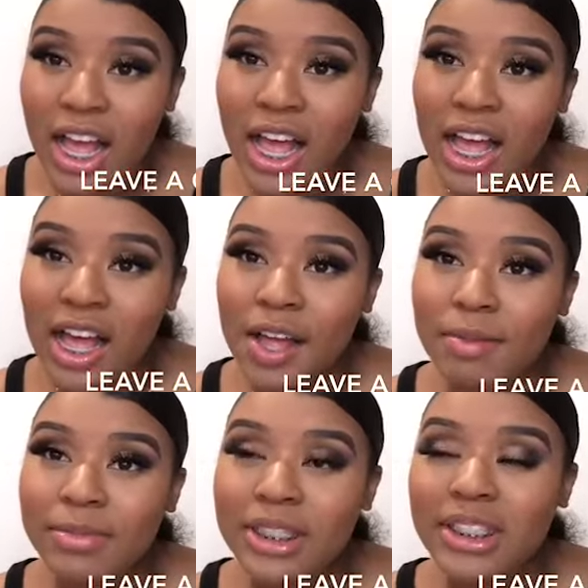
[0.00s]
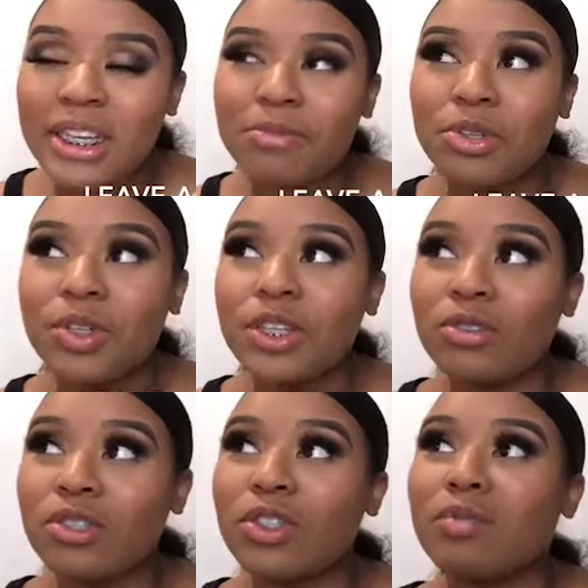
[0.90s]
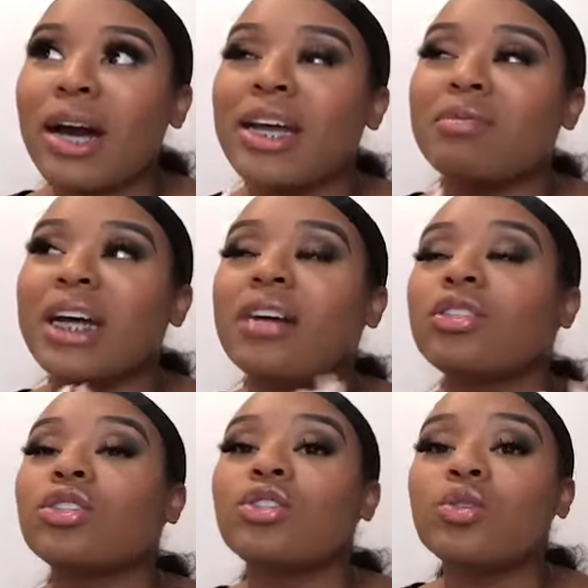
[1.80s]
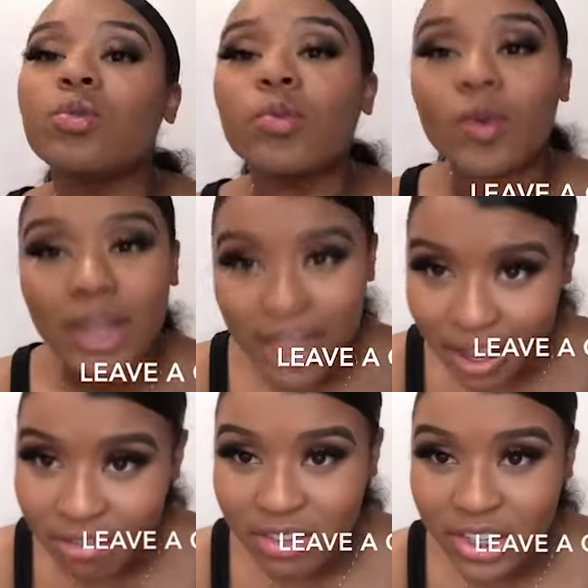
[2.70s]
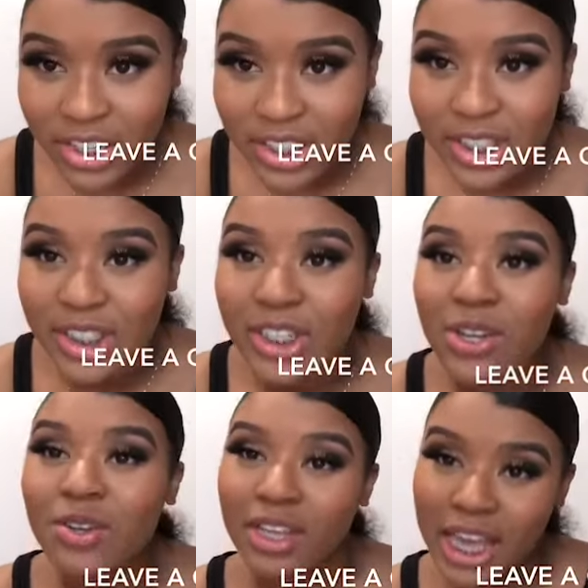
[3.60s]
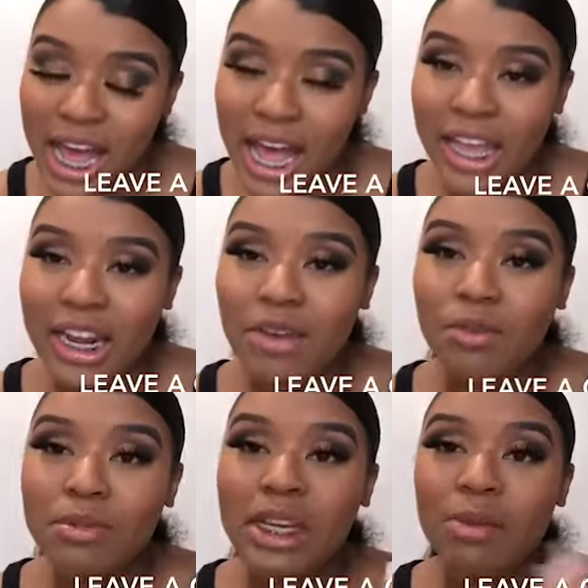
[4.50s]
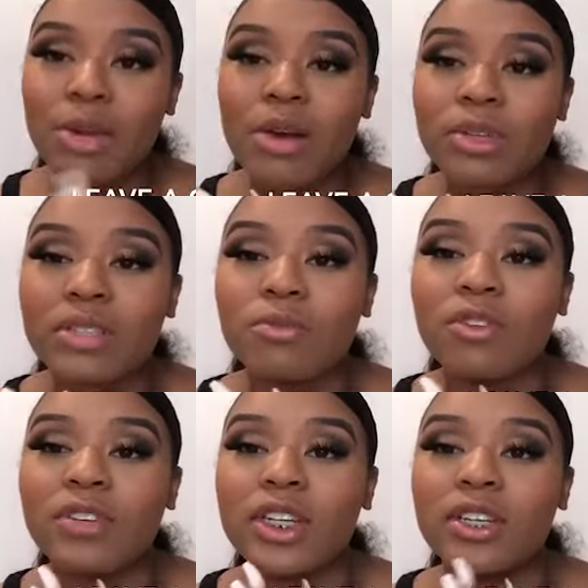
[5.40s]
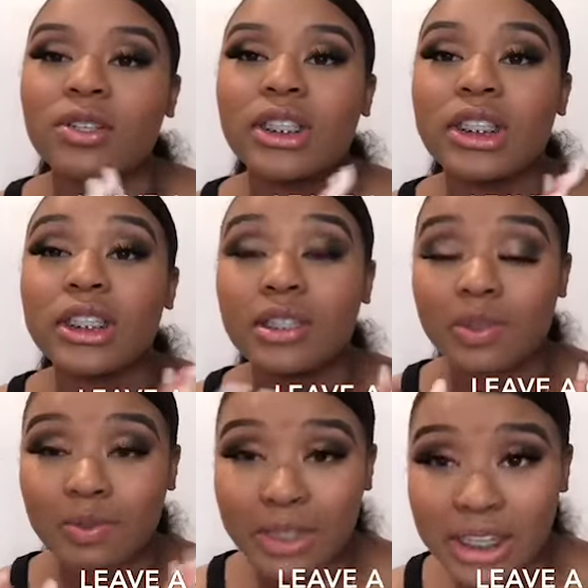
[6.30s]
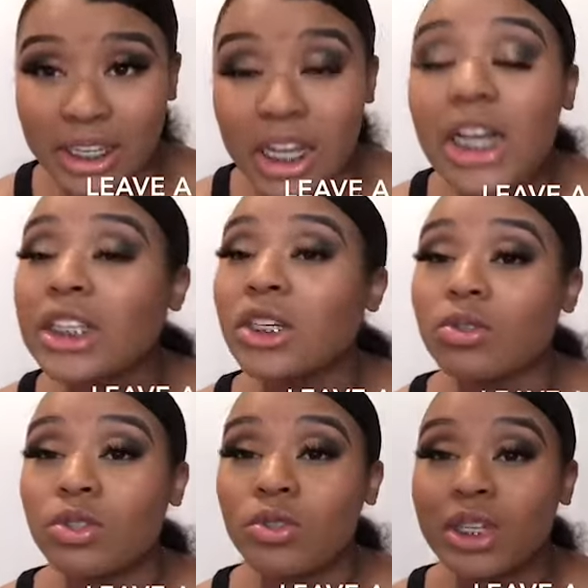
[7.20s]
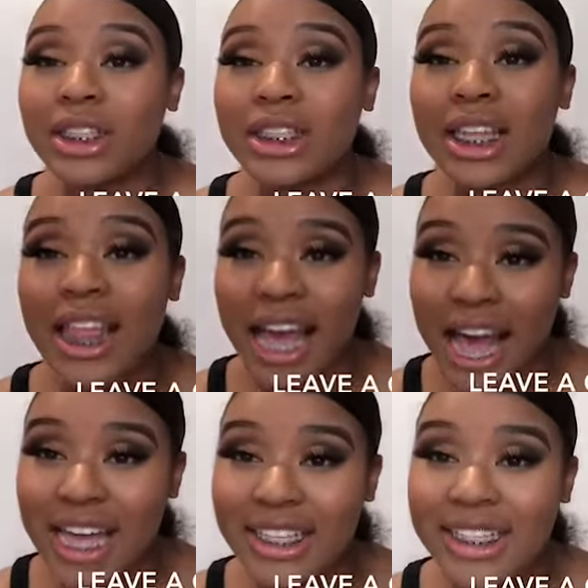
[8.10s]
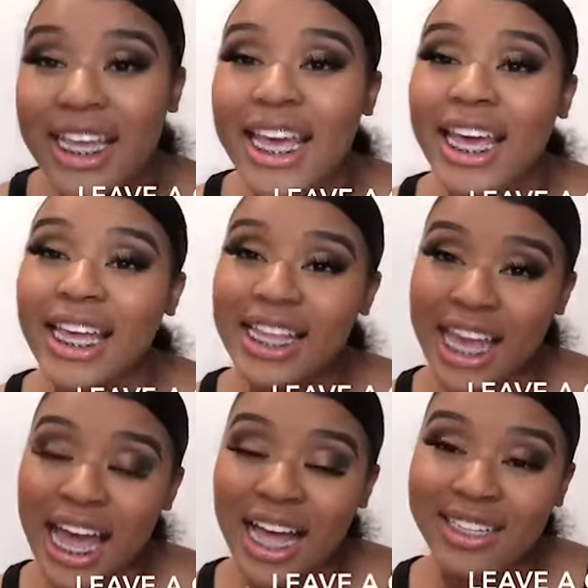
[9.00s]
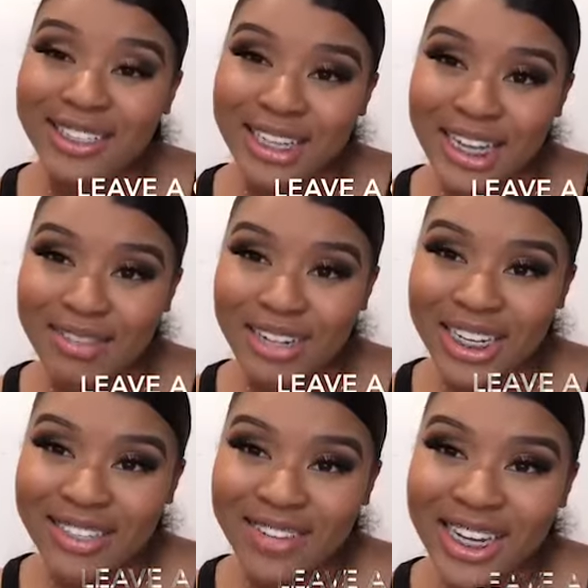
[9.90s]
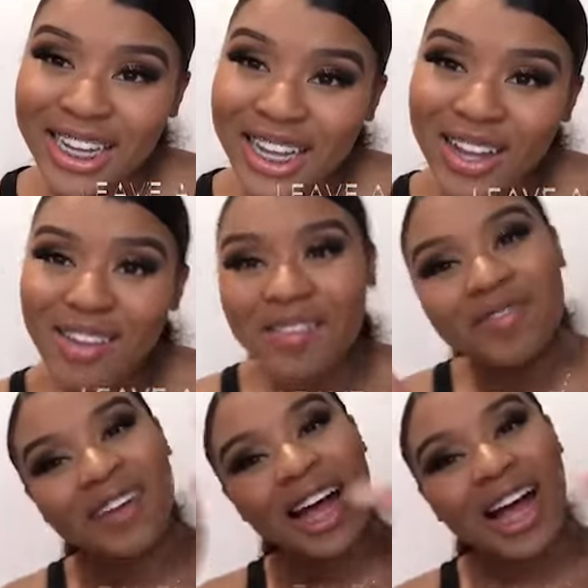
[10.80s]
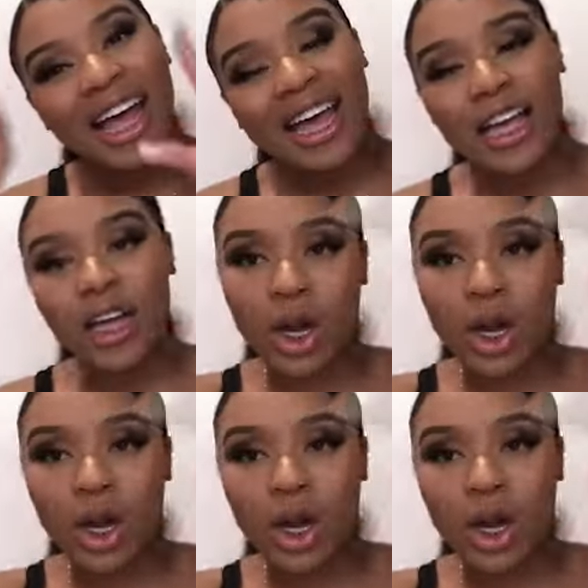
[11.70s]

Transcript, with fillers: um, since I'm new to YouTube, I am down to do whatever. So yeah, and I will be coming out with some more videos this week. So tune into that. And yeah, I'll see you guys in my next video. Bye.